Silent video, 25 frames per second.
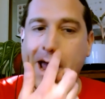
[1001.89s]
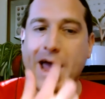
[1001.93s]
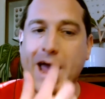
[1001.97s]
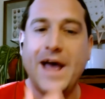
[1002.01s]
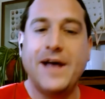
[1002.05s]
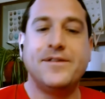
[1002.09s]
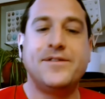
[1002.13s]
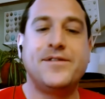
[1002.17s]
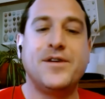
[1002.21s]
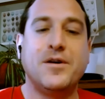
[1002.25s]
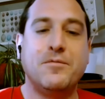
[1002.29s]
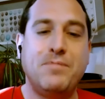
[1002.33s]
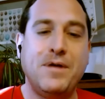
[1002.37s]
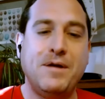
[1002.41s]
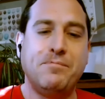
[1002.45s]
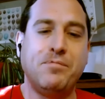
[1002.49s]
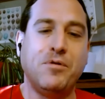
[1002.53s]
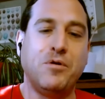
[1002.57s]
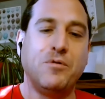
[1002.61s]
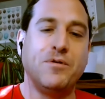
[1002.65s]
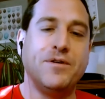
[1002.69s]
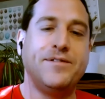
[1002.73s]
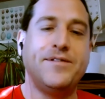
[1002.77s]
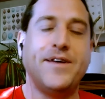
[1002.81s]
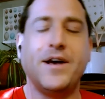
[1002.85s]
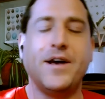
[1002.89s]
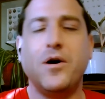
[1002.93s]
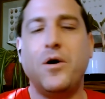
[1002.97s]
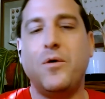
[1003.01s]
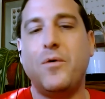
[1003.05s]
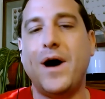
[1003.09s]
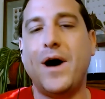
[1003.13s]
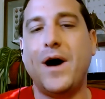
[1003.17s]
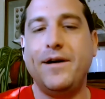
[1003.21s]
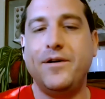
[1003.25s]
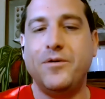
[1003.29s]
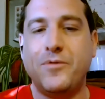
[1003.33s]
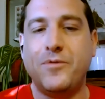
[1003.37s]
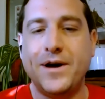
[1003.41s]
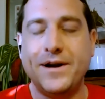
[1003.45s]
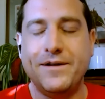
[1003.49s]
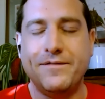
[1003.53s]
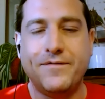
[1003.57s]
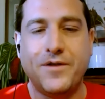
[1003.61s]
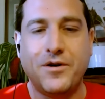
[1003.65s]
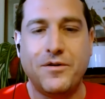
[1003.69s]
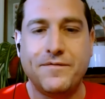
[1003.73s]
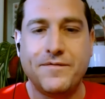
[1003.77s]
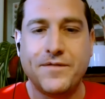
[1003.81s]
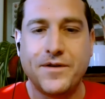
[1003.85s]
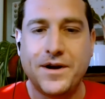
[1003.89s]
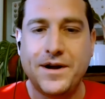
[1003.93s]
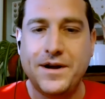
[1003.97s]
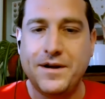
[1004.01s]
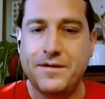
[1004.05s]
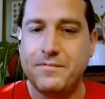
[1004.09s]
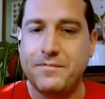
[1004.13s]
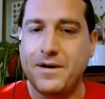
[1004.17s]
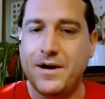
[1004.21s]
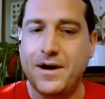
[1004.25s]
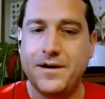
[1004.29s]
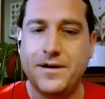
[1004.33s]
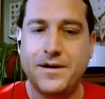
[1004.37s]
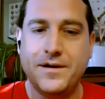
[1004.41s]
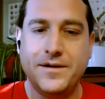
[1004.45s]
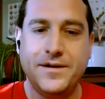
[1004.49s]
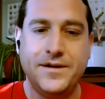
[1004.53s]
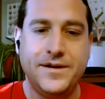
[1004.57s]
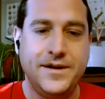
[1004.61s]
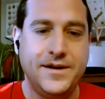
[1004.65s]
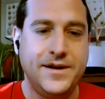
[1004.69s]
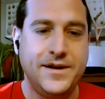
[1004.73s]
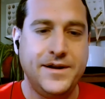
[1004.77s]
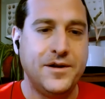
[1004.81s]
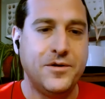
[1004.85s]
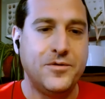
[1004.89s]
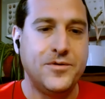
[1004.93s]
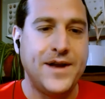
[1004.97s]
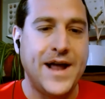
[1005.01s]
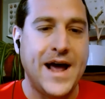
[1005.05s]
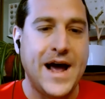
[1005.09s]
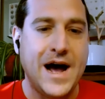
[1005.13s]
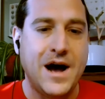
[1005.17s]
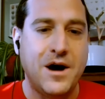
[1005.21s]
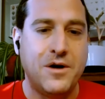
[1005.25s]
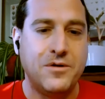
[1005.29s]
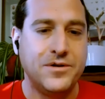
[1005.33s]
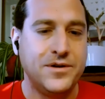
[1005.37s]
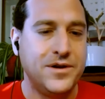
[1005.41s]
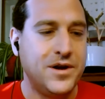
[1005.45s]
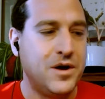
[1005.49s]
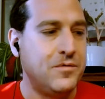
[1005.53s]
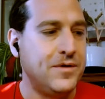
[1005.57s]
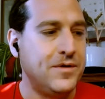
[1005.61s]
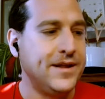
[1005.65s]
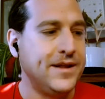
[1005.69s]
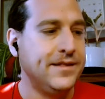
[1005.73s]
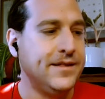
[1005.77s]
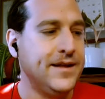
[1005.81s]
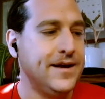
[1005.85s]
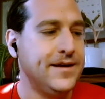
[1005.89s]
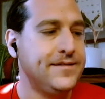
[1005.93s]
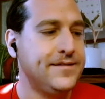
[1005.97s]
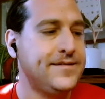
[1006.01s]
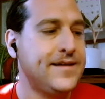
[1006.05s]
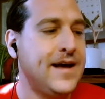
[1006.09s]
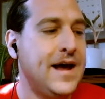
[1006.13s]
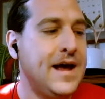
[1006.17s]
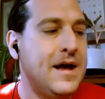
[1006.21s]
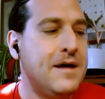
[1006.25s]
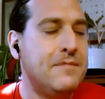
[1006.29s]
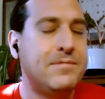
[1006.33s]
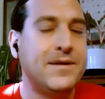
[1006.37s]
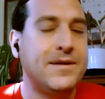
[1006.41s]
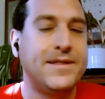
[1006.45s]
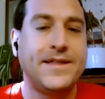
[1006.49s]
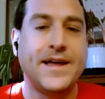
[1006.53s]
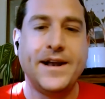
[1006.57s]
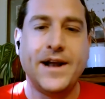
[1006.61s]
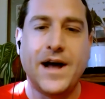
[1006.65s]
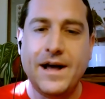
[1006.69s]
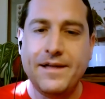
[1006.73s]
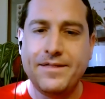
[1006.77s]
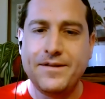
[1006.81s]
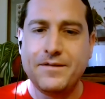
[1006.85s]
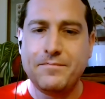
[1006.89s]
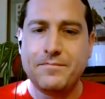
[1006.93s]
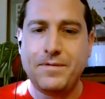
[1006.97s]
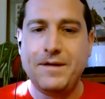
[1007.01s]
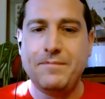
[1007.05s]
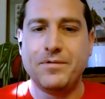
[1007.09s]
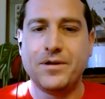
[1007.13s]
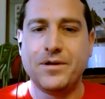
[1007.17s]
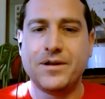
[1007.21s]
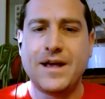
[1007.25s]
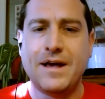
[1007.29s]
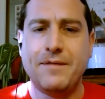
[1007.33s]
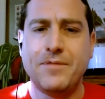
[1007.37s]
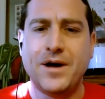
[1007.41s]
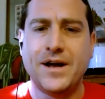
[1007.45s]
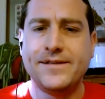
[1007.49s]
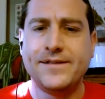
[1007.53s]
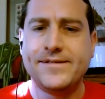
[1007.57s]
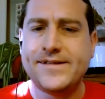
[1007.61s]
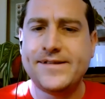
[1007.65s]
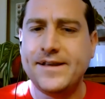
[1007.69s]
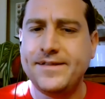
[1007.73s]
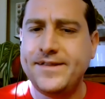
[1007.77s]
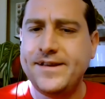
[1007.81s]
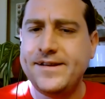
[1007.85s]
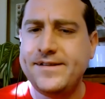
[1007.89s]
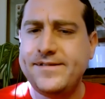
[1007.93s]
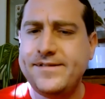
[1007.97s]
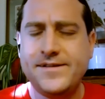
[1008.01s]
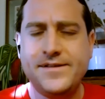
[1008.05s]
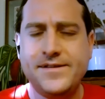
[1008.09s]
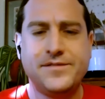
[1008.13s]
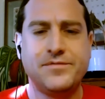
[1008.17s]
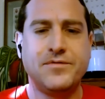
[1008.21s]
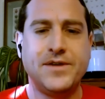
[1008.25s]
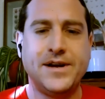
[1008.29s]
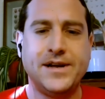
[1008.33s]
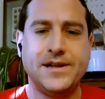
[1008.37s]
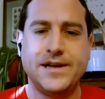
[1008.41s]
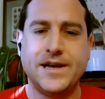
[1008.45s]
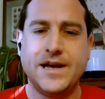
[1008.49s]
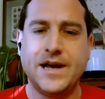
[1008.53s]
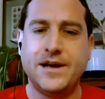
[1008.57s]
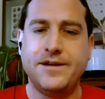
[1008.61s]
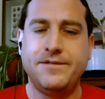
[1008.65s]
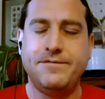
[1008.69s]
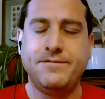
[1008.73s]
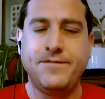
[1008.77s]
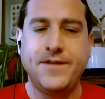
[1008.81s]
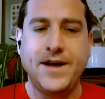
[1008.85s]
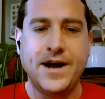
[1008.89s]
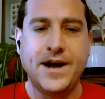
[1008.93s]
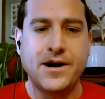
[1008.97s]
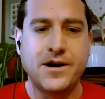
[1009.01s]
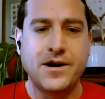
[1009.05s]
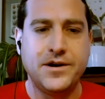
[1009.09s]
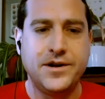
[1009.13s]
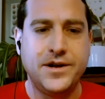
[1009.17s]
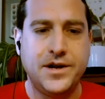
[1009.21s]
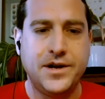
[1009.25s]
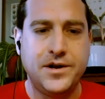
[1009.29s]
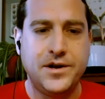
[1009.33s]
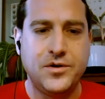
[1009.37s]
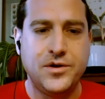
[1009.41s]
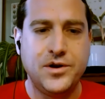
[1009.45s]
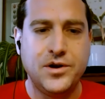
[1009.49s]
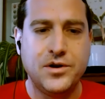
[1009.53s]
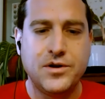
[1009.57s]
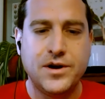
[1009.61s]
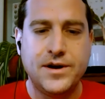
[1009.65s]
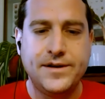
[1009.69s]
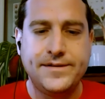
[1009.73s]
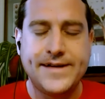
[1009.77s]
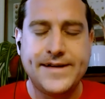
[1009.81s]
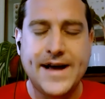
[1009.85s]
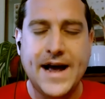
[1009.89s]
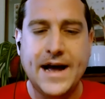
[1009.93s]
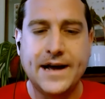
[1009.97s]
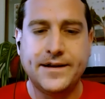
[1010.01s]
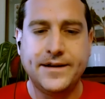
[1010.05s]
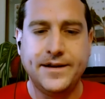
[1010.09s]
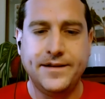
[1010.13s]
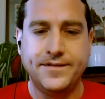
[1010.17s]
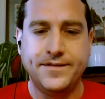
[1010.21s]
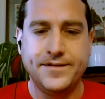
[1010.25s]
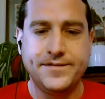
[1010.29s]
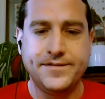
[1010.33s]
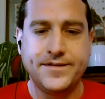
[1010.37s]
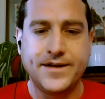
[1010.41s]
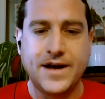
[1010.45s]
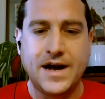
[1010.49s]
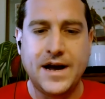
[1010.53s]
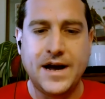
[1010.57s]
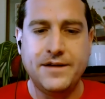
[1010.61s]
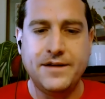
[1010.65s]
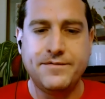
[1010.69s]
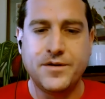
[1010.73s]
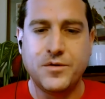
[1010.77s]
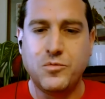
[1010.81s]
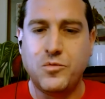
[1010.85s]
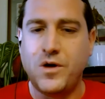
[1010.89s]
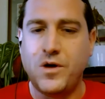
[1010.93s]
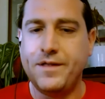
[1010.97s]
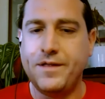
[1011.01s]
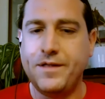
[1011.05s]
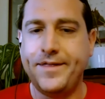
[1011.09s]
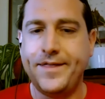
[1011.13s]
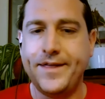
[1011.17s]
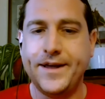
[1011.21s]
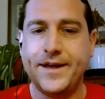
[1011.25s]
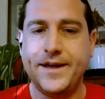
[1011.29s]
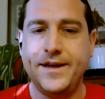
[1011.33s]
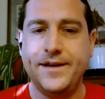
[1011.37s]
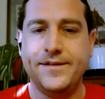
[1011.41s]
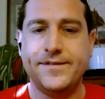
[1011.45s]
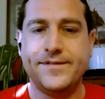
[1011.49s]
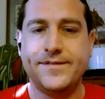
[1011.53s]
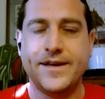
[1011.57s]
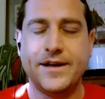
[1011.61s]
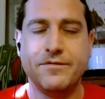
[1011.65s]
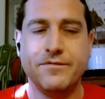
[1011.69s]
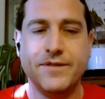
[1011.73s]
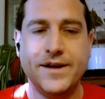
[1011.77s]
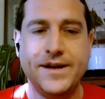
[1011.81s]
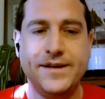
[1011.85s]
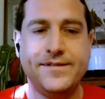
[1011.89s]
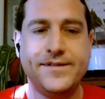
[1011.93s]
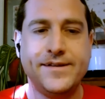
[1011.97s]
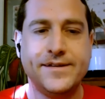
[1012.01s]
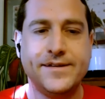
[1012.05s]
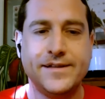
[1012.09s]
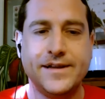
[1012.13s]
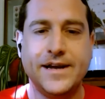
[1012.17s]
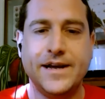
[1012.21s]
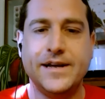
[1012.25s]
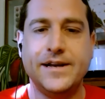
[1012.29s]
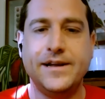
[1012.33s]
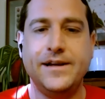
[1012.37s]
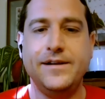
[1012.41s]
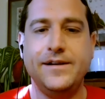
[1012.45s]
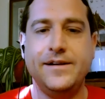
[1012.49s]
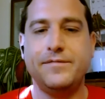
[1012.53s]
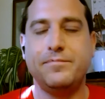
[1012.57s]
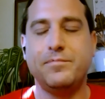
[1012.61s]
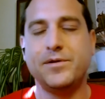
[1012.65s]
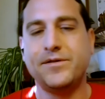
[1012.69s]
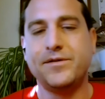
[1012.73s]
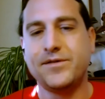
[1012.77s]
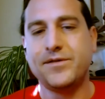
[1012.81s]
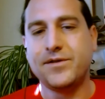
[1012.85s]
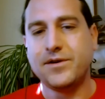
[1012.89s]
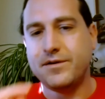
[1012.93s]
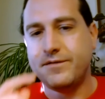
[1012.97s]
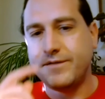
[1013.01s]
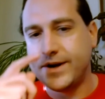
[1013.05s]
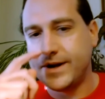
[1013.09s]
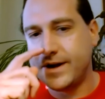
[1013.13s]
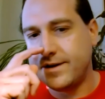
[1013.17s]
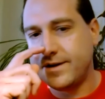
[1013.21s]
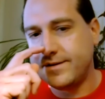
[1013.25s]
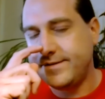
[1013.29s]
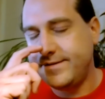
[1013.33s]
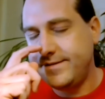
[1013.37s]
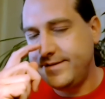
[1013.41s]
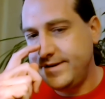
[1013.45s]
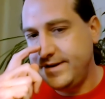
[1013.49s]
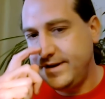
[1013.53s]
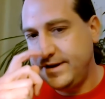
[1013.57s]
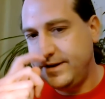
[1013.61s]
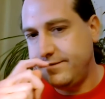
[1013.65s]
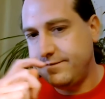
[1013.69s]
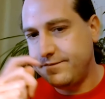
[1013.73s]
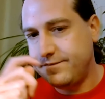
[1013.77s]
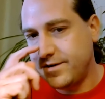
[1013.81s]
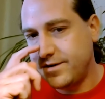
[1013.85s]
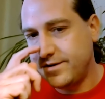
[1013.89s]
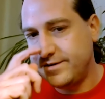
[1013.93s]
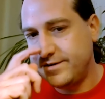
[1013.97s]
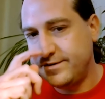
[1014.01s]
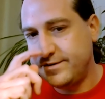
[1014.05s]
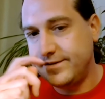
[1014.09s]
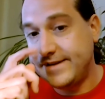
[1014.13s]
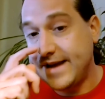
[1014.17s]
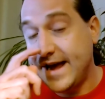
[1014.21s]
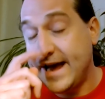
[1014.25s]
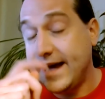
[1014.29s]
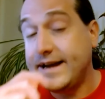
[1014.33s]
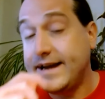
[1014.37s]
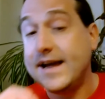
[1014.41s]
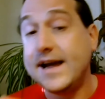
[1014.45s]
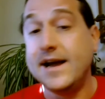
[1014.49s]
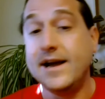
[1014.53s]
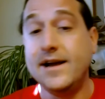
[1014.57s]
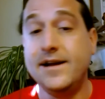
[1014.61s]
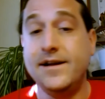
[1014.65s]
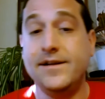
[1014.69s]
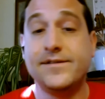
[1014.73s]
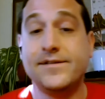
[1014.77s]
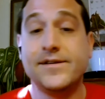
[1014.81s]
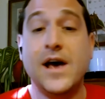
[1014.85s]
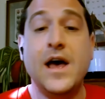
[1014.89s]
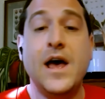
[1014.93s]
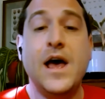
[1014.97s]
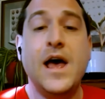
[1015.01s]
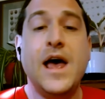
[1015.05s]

And so people were saying, oh, I don't want to vote for him, you know, now knowing this. But then other people came on and said, this is really unfair. You know, you're attacking this guy for one thing he said recently, and he's been serving our city for decades.